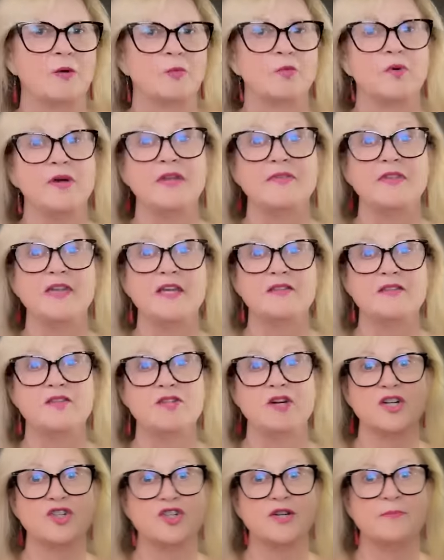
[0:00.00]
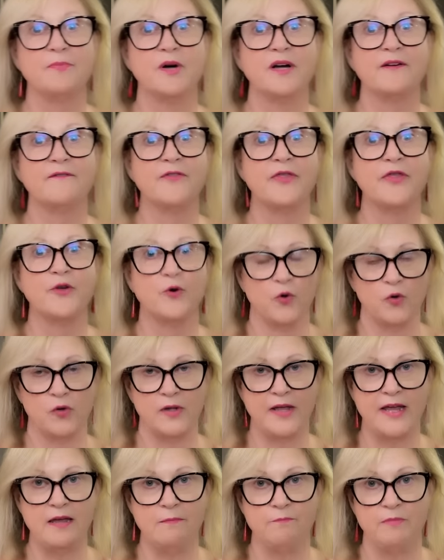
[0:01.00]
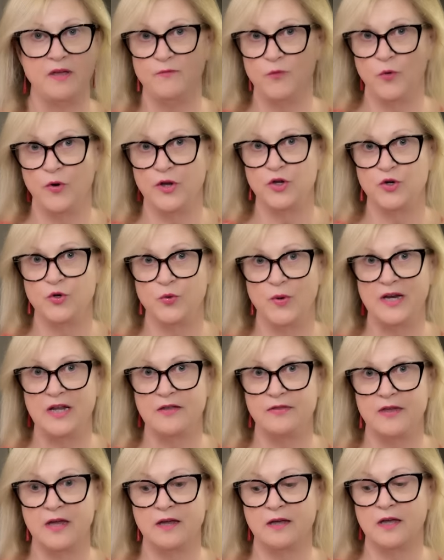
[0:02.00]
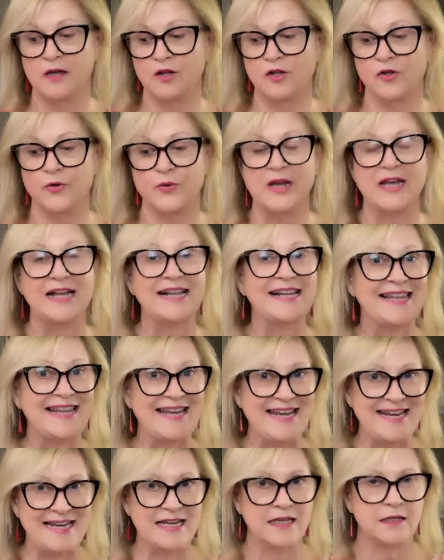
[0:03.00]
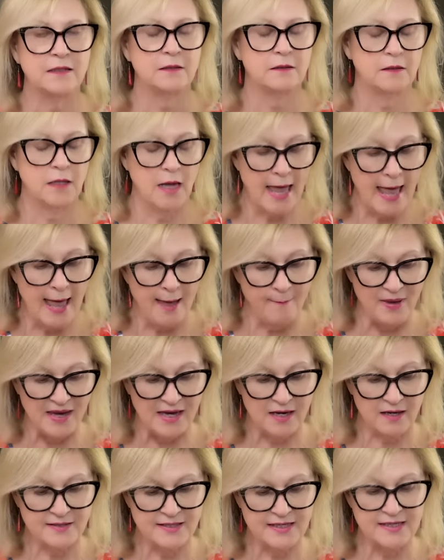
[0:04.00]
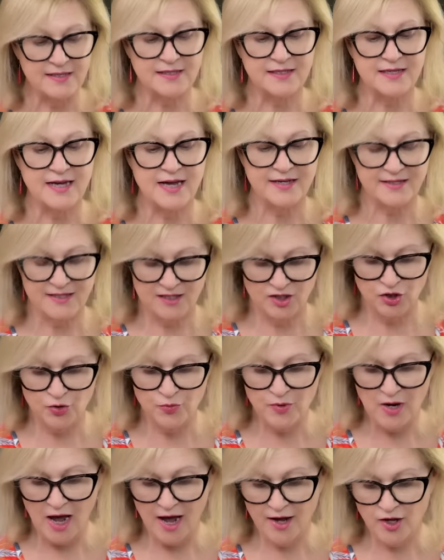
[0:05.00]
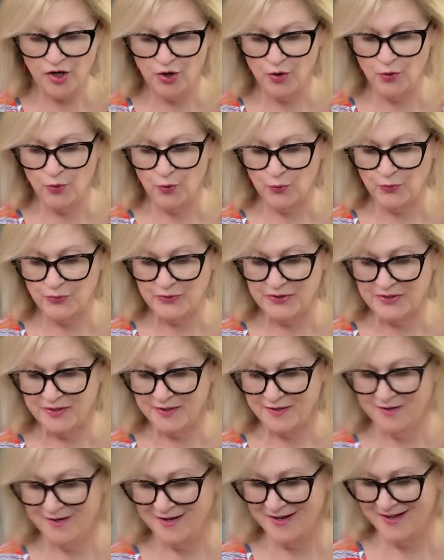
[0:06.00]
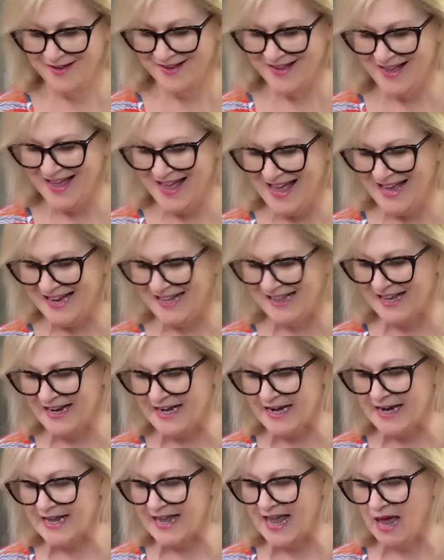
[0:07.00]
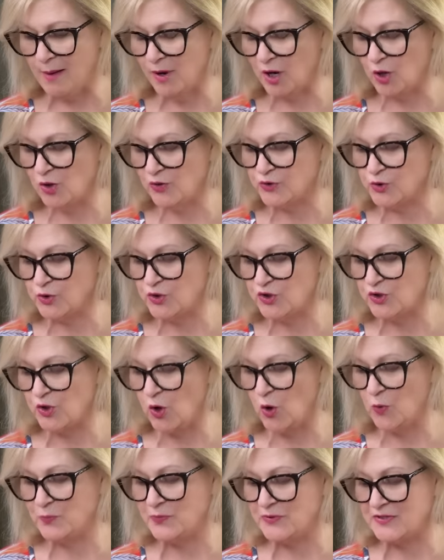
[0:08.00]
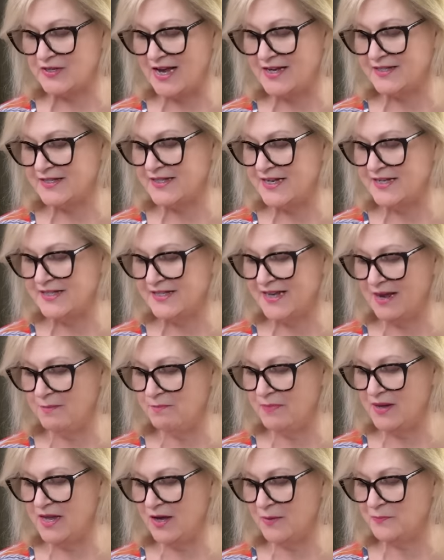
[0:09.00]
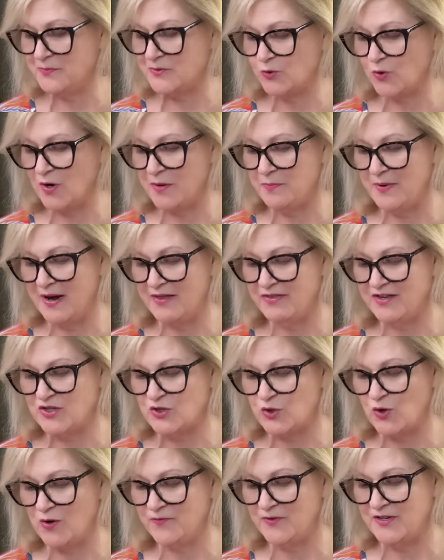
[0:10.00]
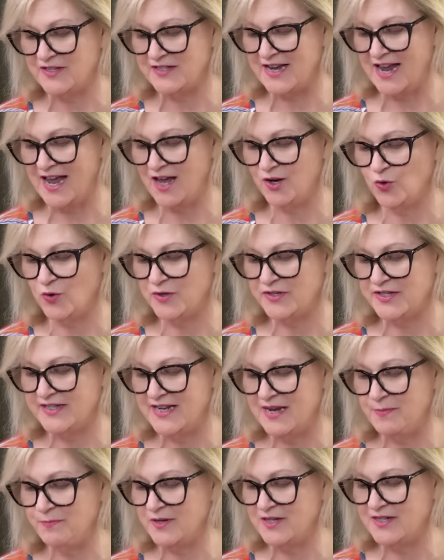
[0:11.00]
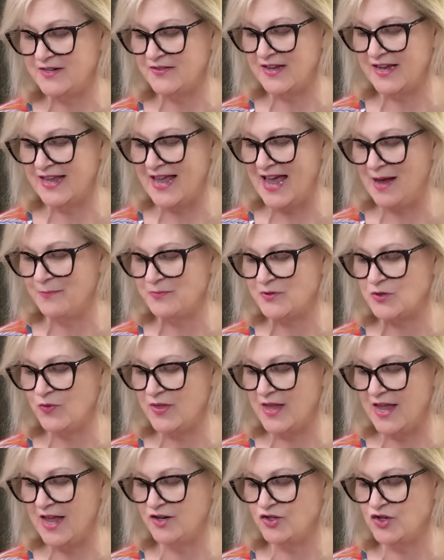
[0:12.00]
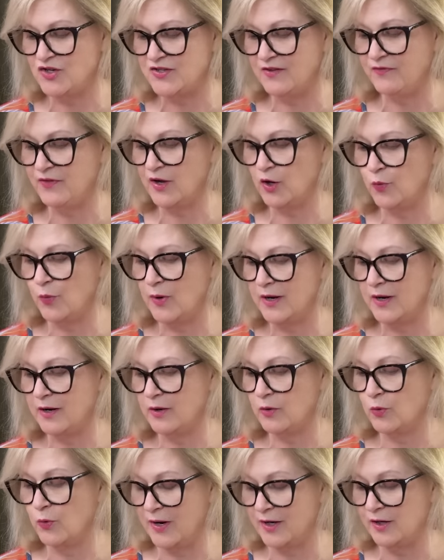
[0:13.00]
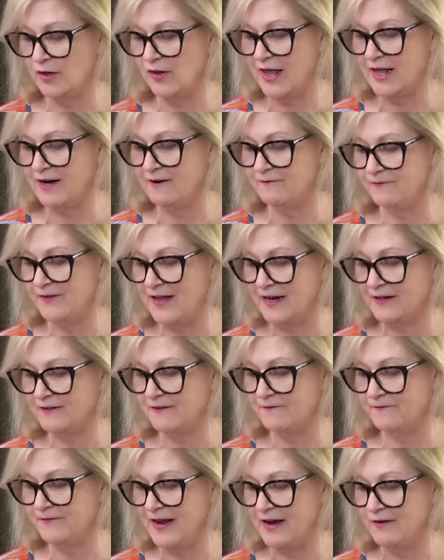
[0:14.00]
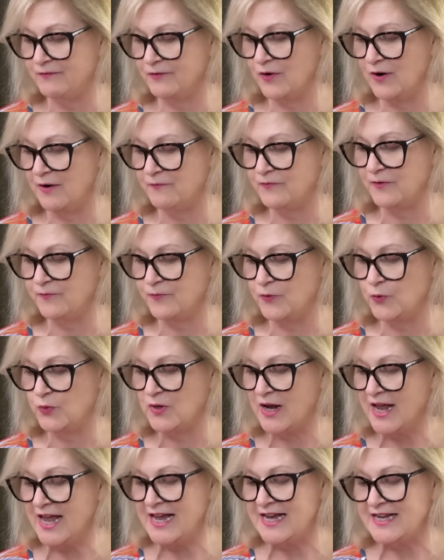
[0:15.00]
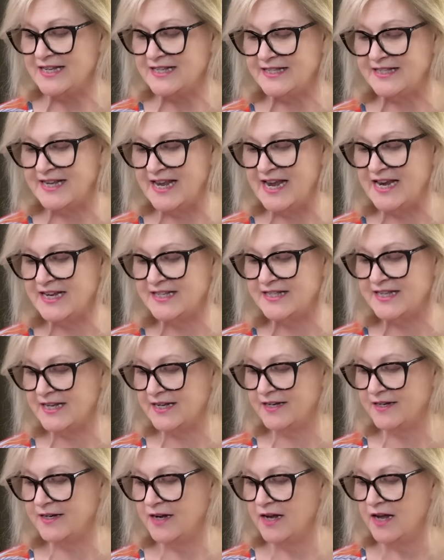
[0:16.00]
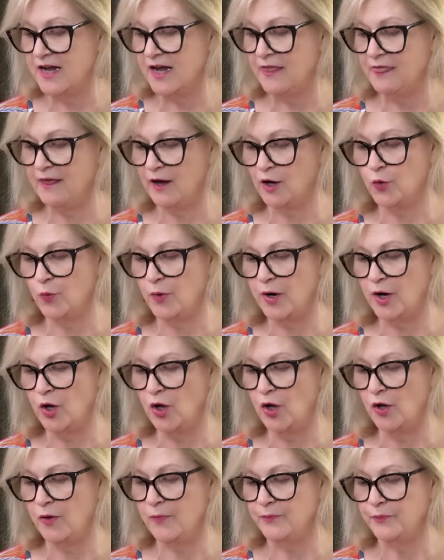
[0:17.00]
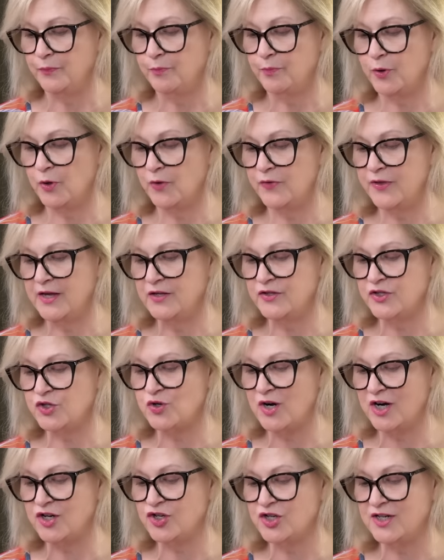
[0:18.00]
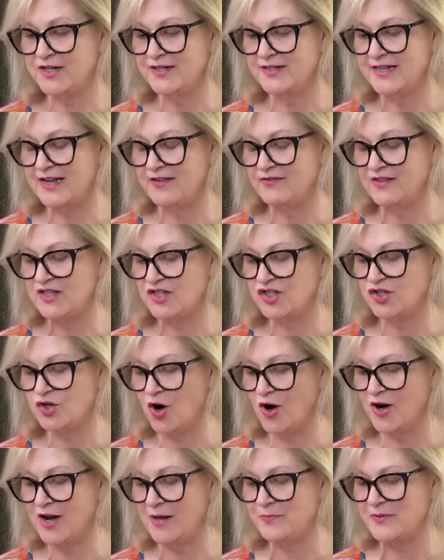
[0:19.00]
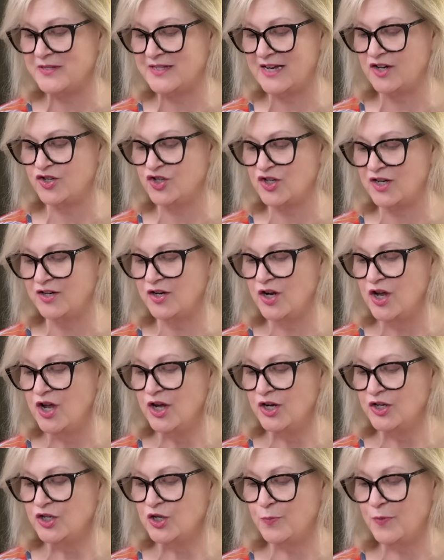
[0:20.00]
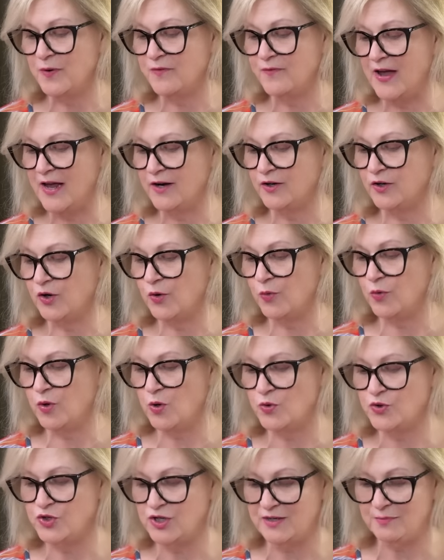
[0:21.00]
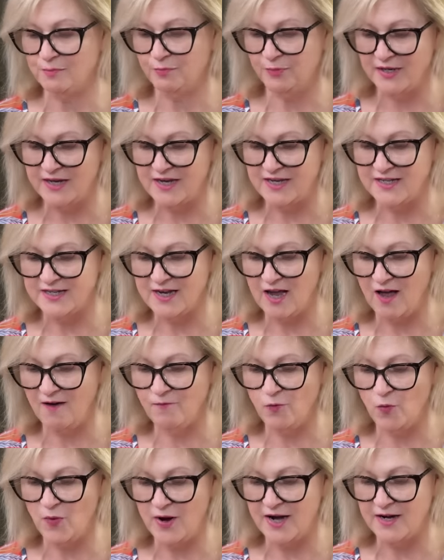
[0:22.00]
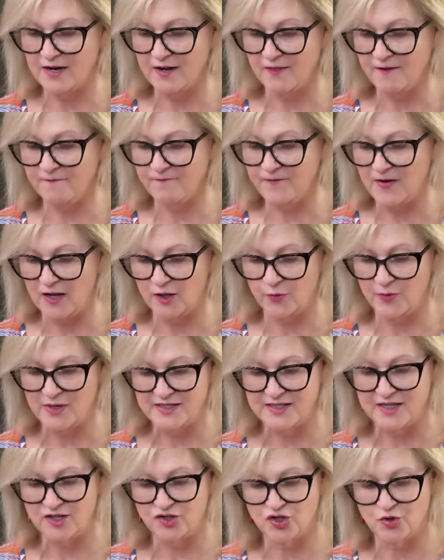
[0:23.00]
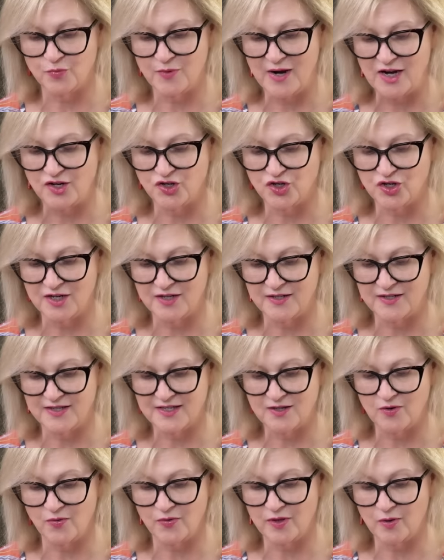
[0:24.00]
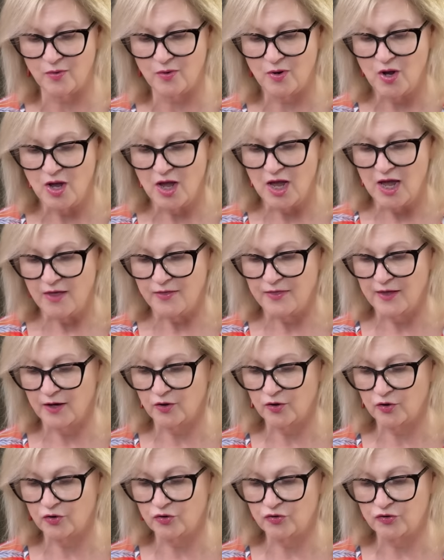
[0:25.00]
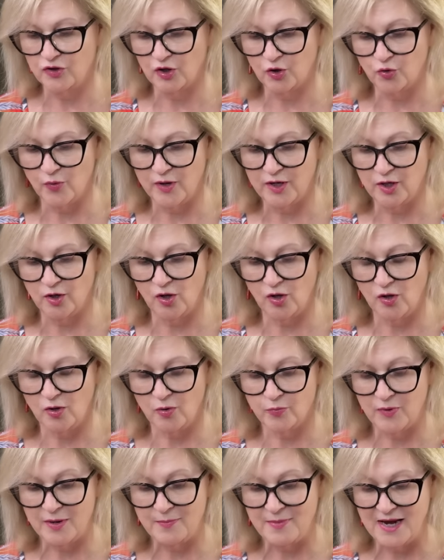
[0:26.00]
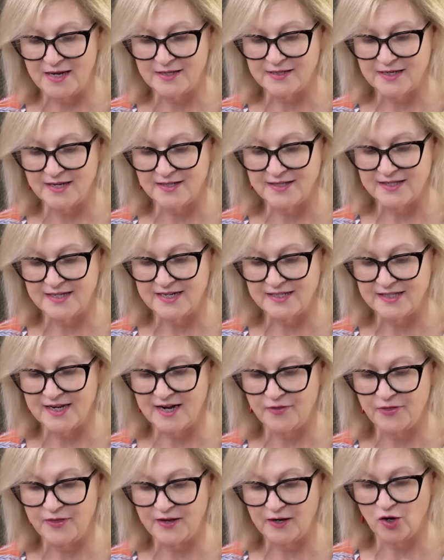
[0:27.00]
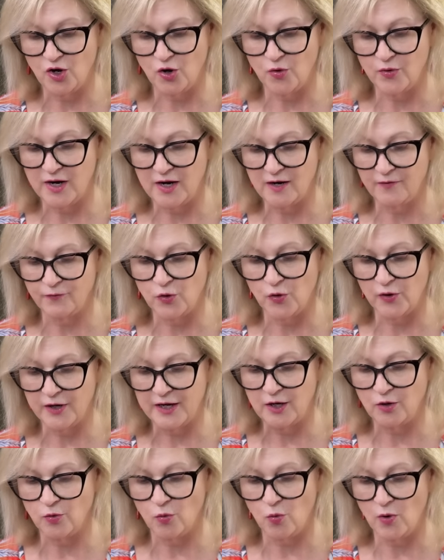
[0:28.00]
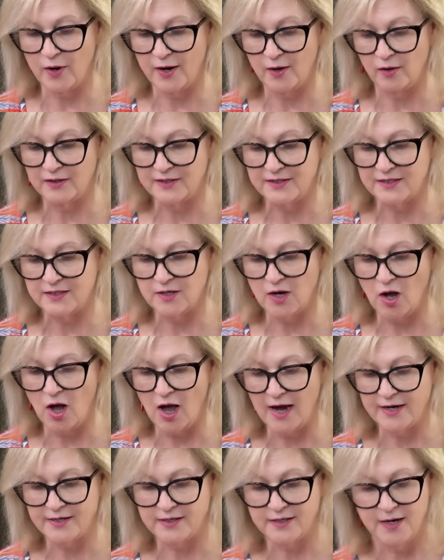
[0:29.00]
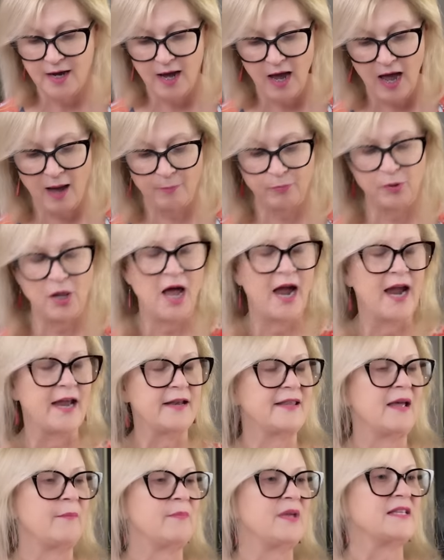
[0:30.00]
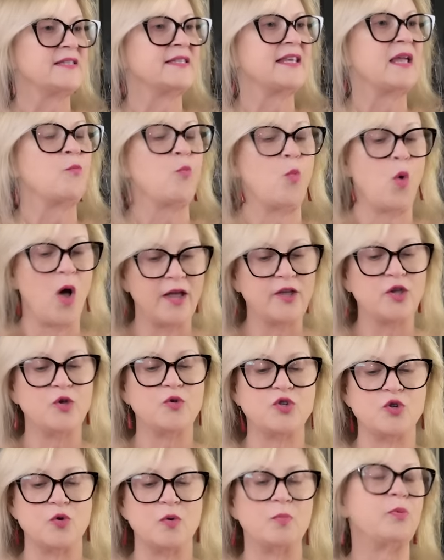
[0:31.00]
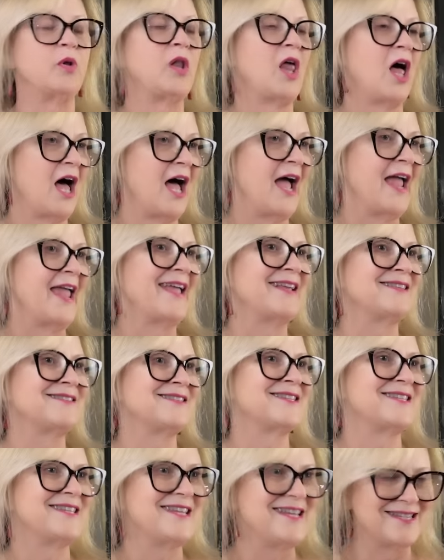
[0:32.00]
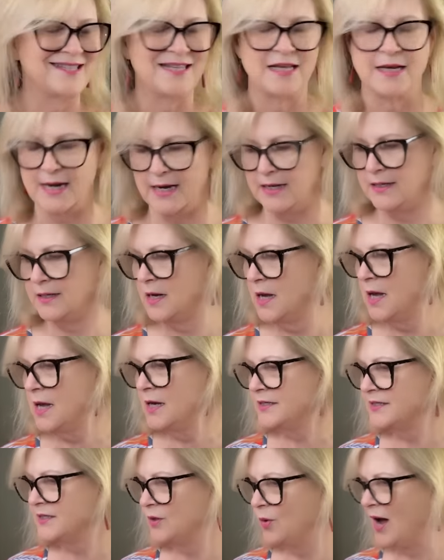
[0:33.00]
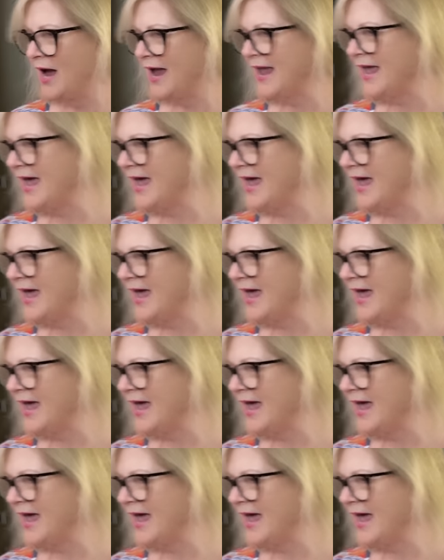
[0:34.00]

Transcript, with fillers: Read the instruction book thoroughly before you do anything, including clean it, because it says do not use cleaning chemicals or soaps, as these can be absorbed by the surface and or seep into the gaps or the edges of the griddle and affect the flavor of the food. Season the grill per the instructions in the startup section to prevent corrosion. Please avoid the following situations. So the griddle remains unseasoned, a thin coating of cooking oil is not applied. That means they want you to apply and season it. So I